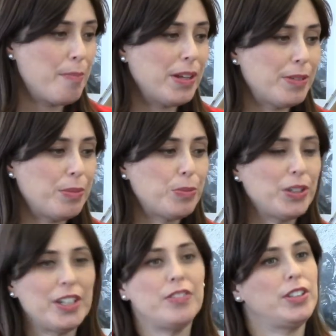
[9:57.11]
But
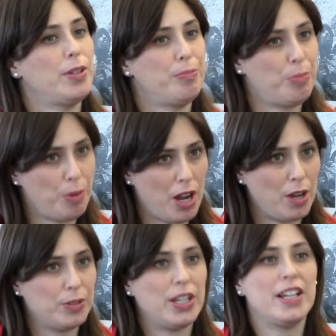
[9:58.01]
we're definitely
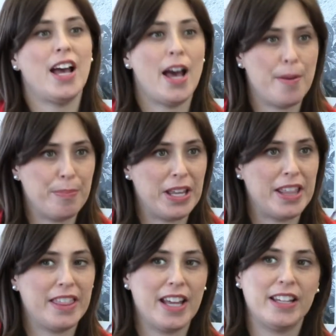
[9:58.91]
proud and
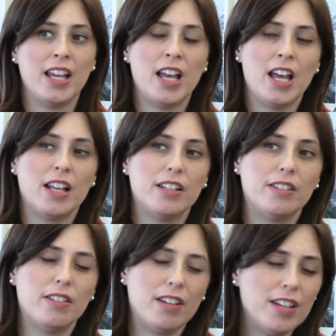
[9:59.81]
happy that
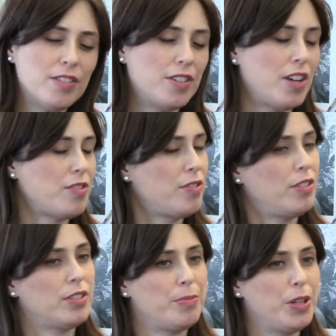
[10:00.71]
the
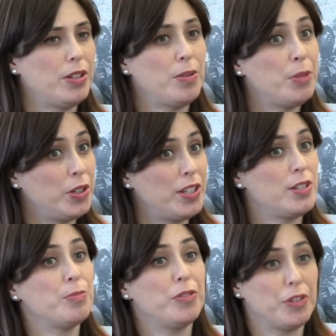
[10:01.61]
international community
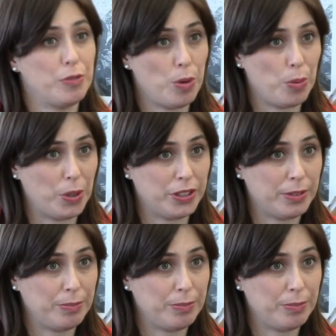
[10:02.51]
is moving forward,